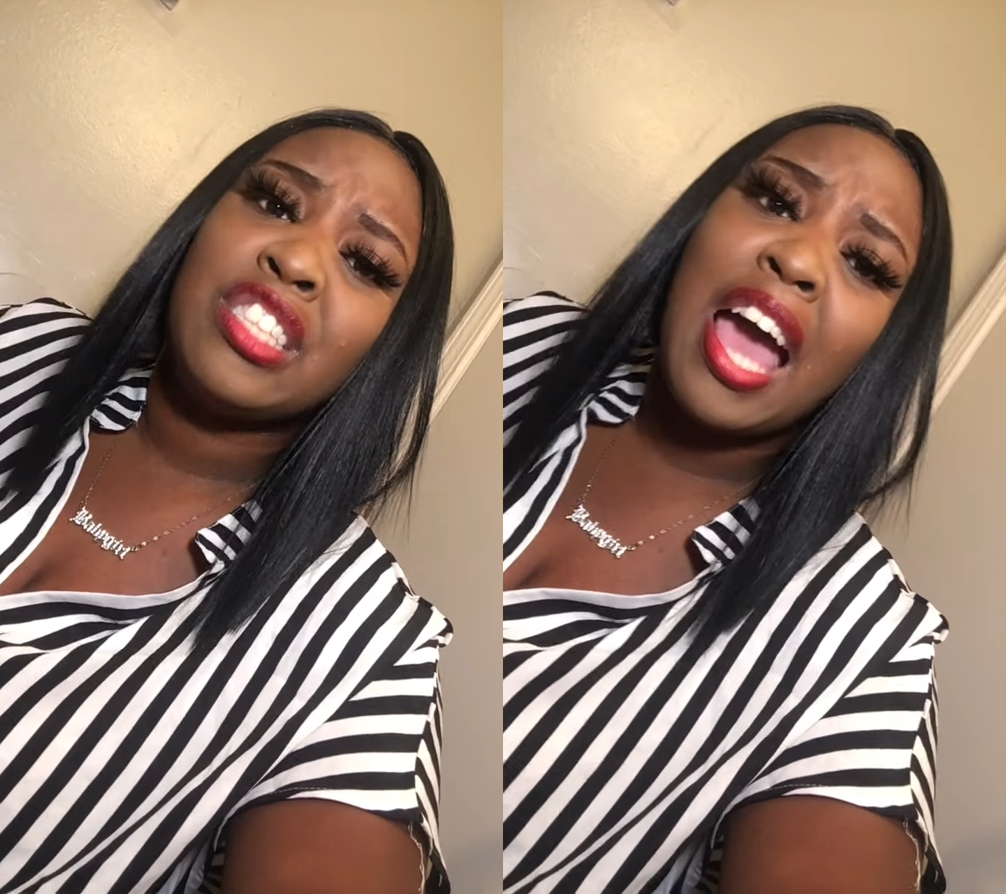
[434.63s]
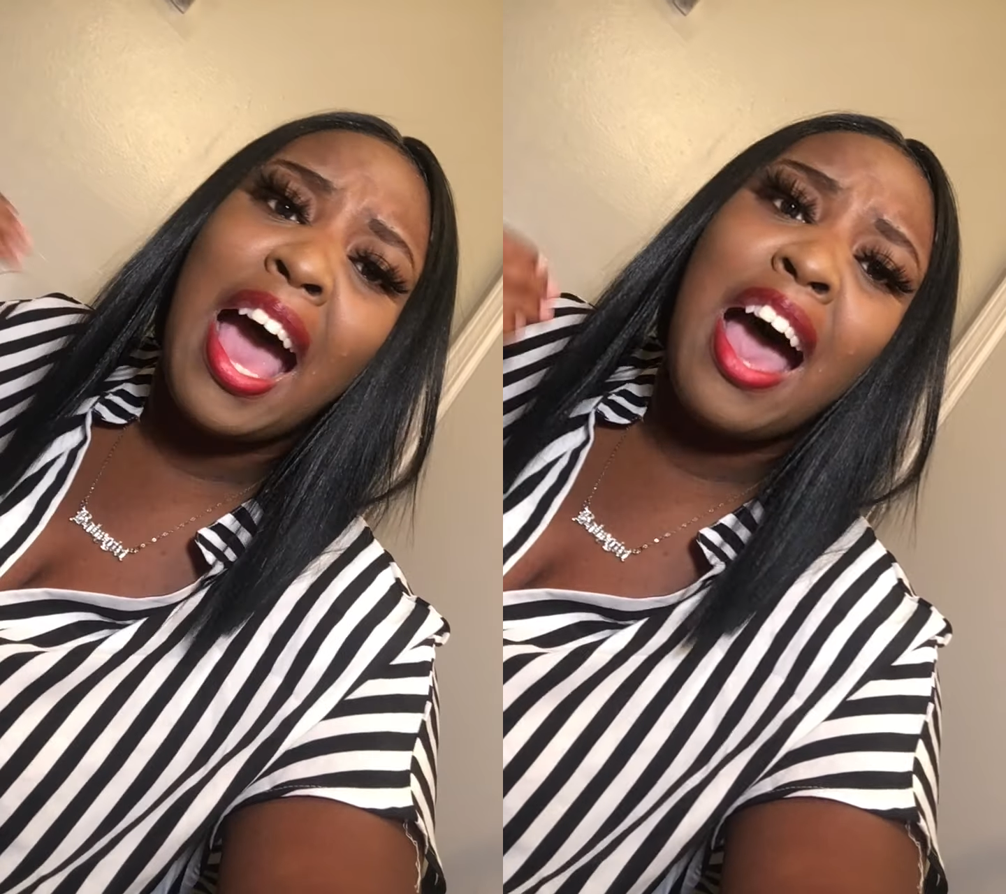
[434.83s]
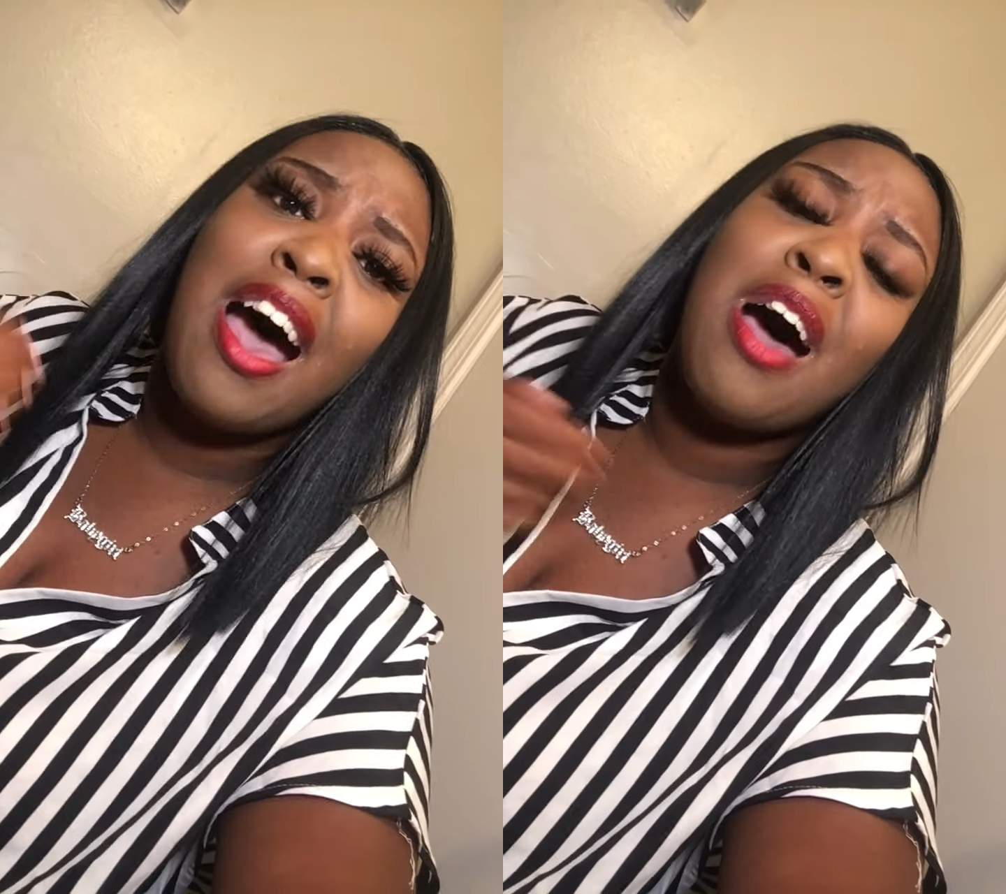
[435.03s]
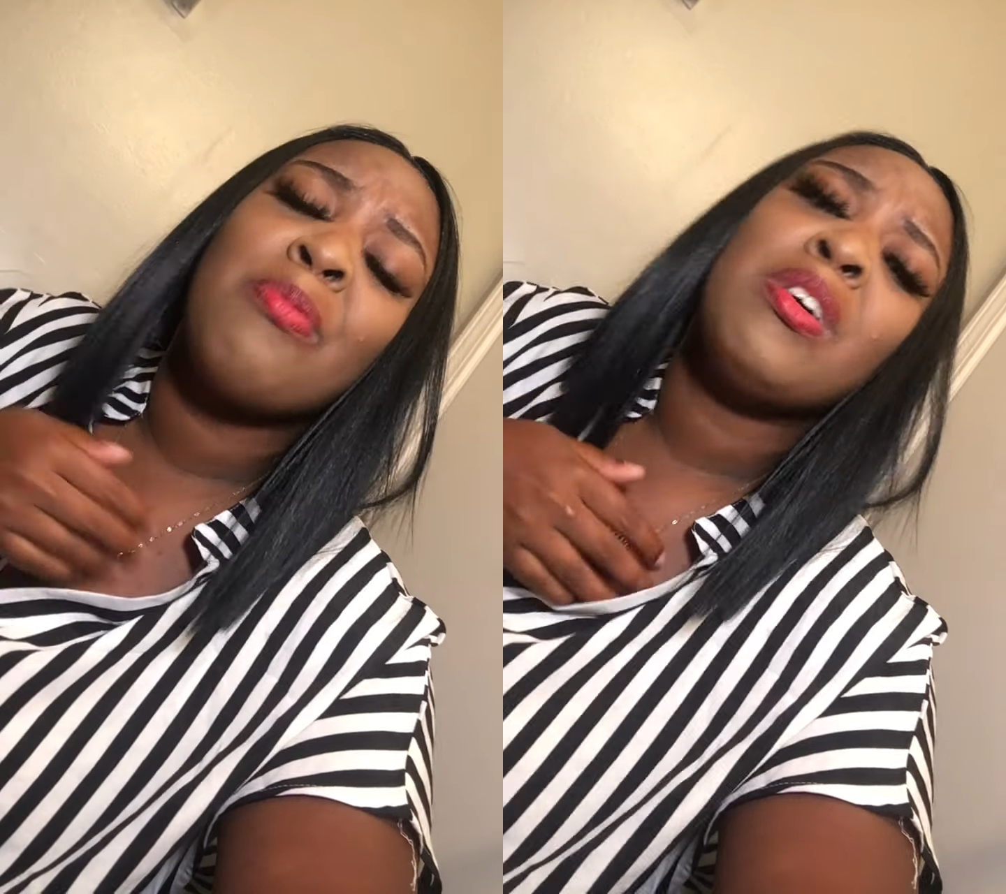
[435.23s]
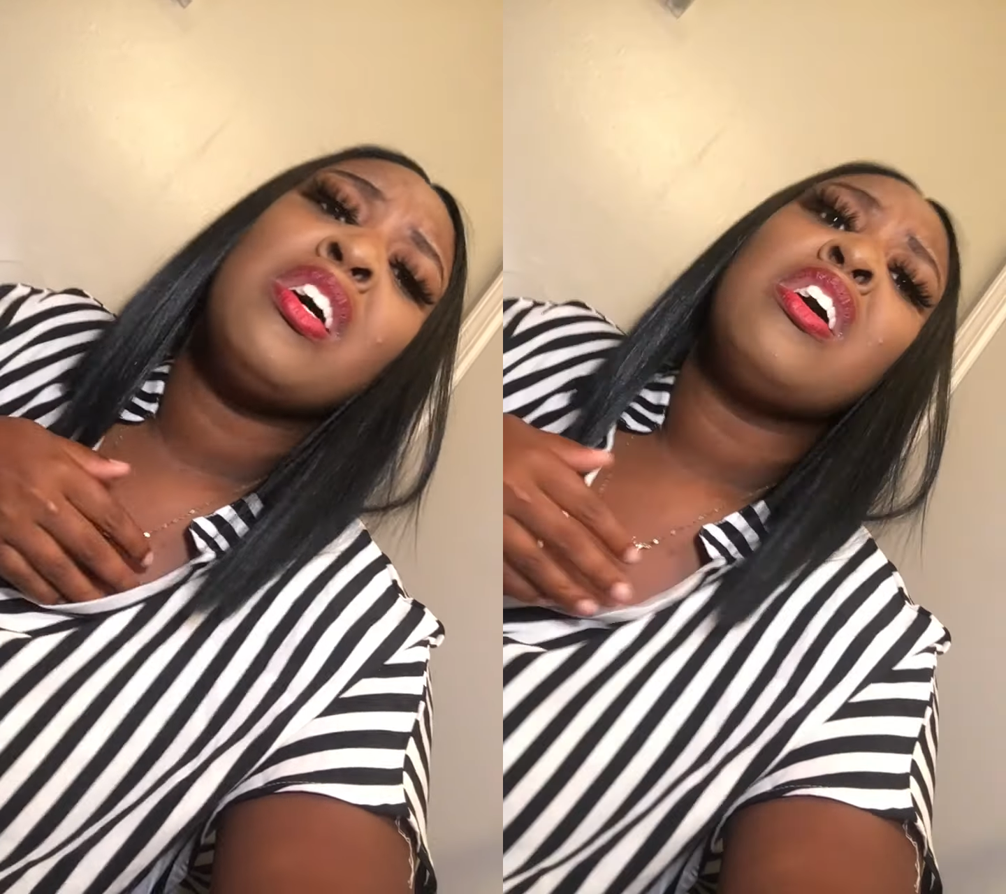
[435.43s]
job,
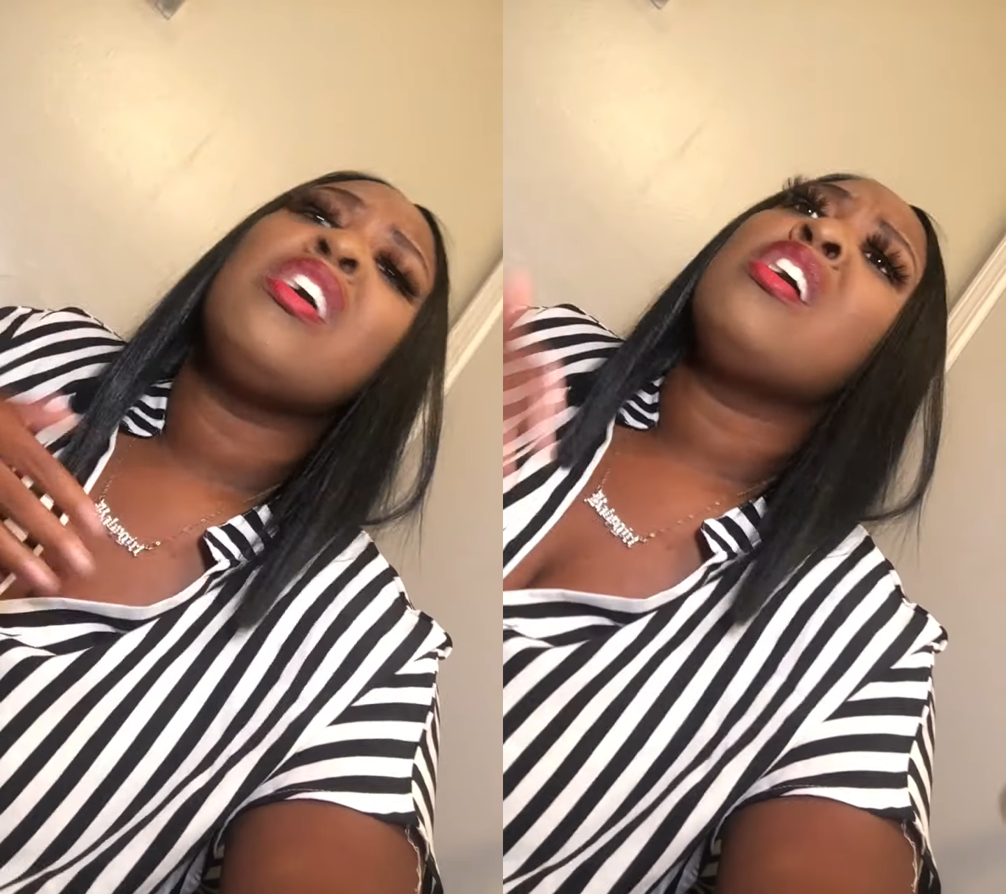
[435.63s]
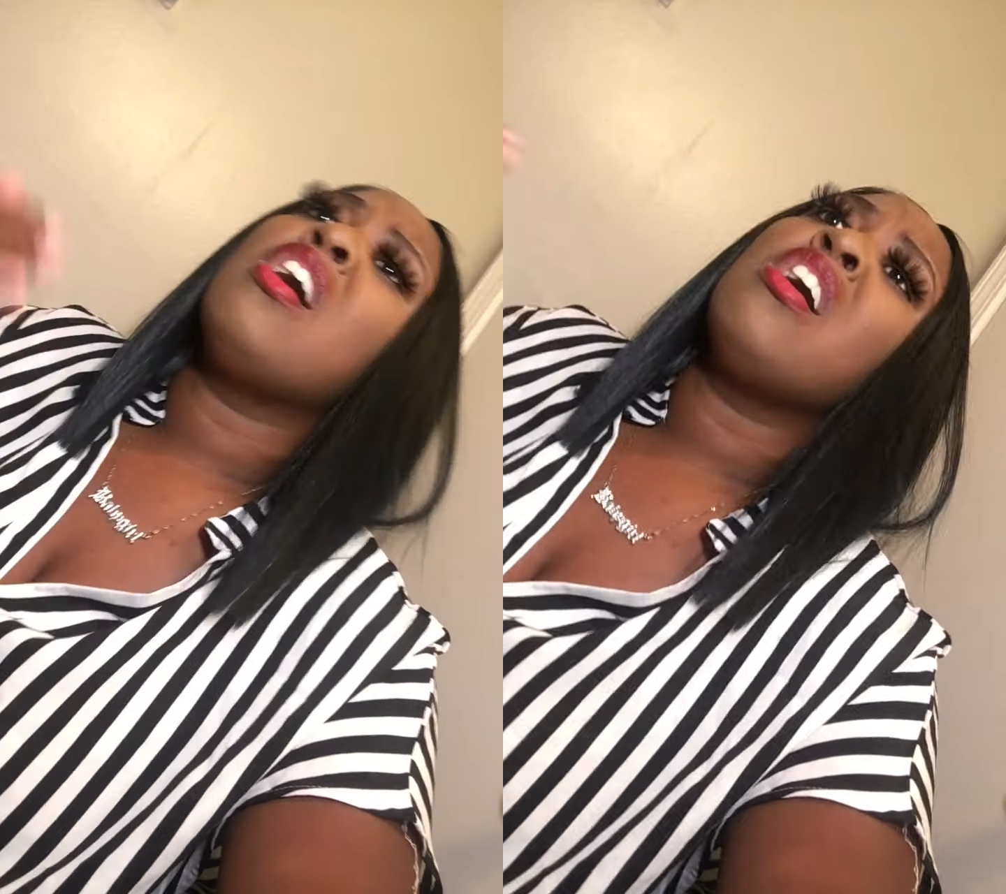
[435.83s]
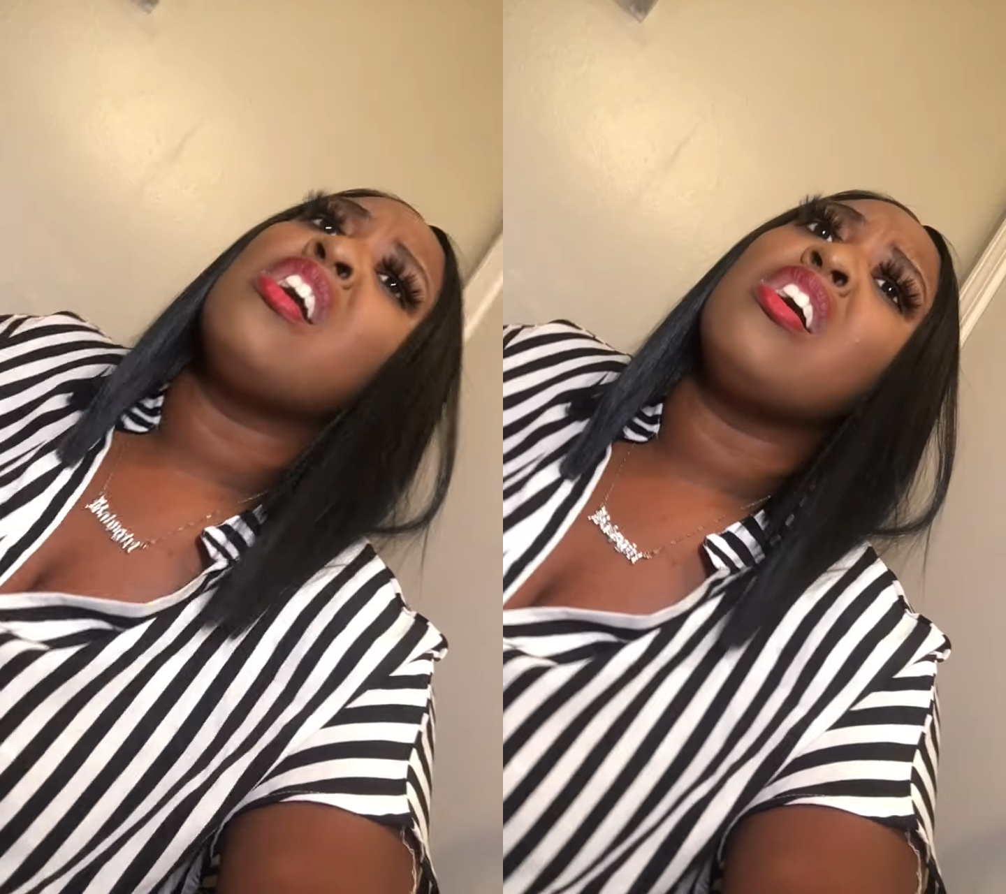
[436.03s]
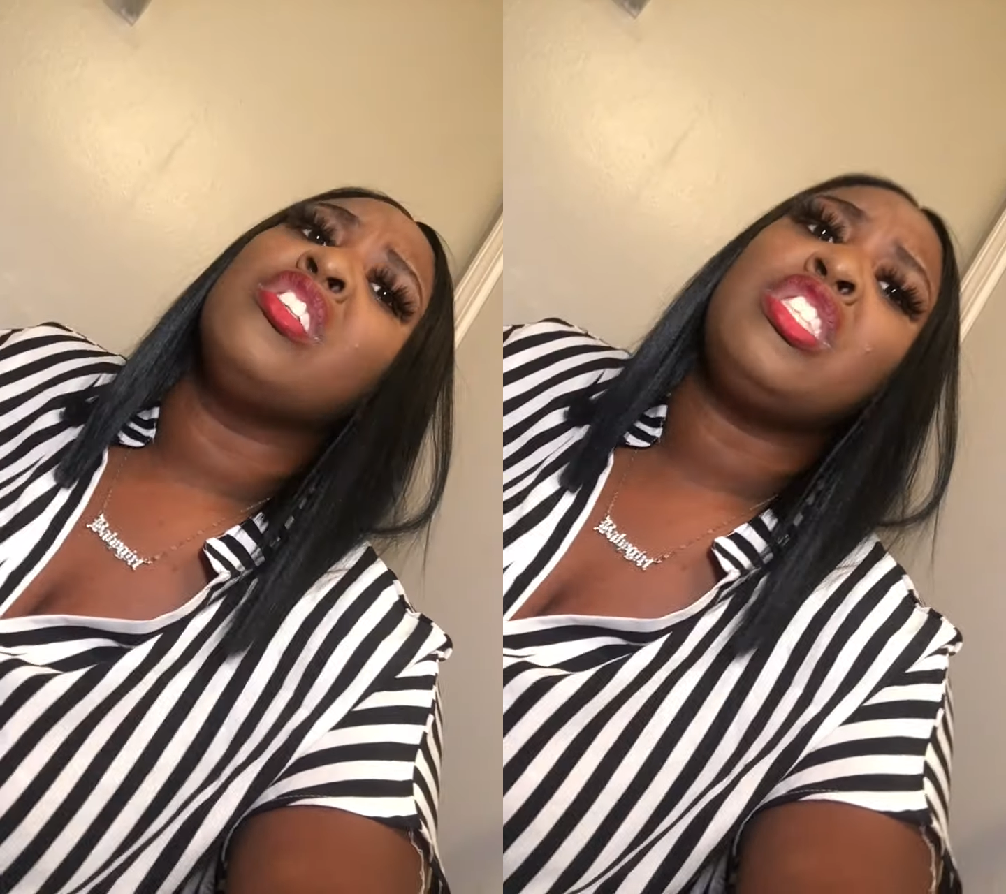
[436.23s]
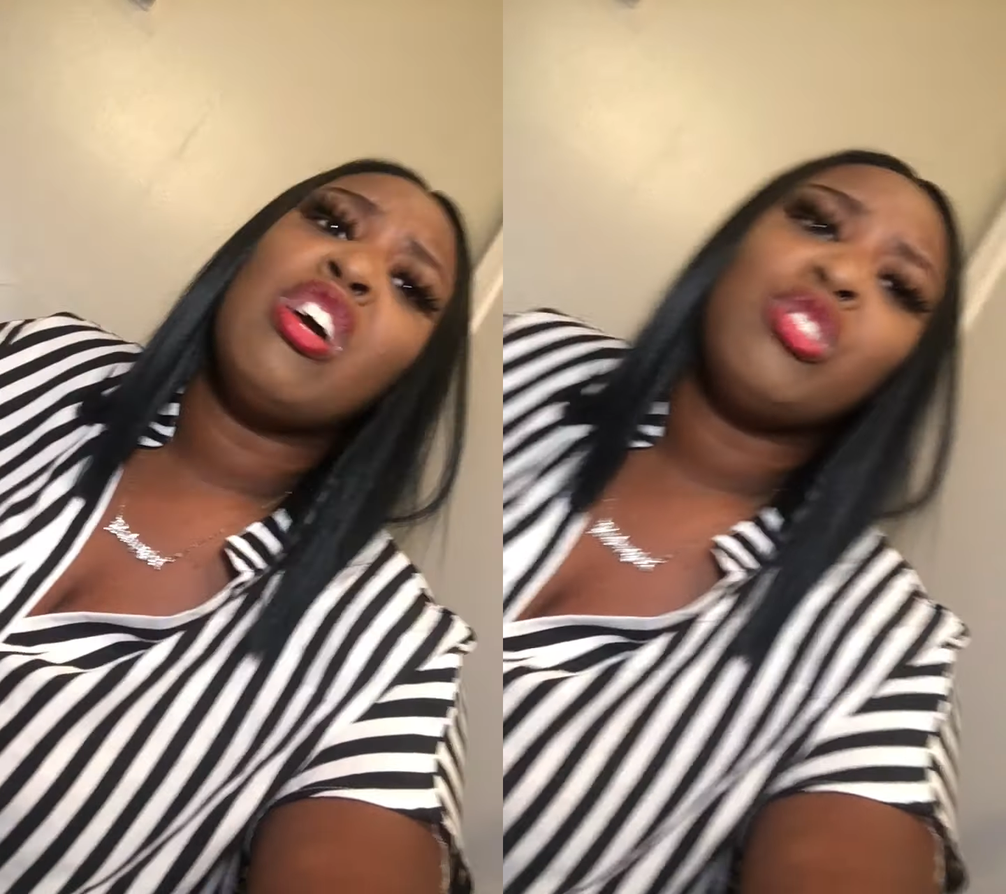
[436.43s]

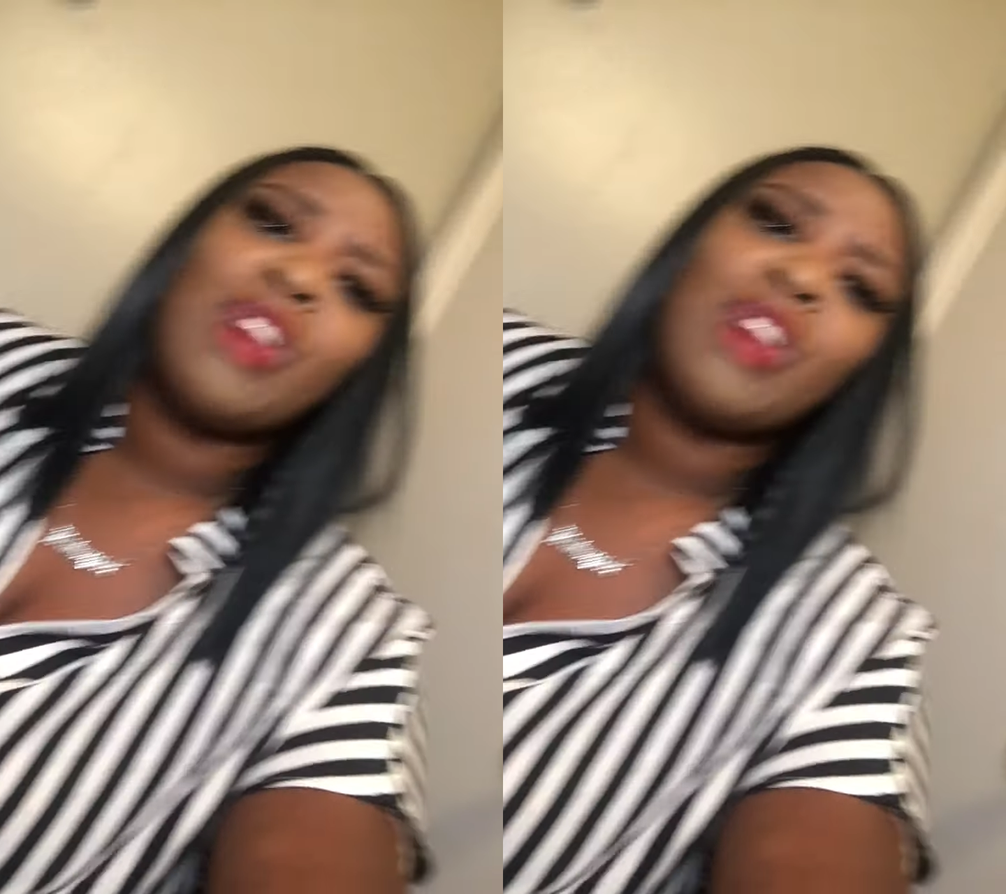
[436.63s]
still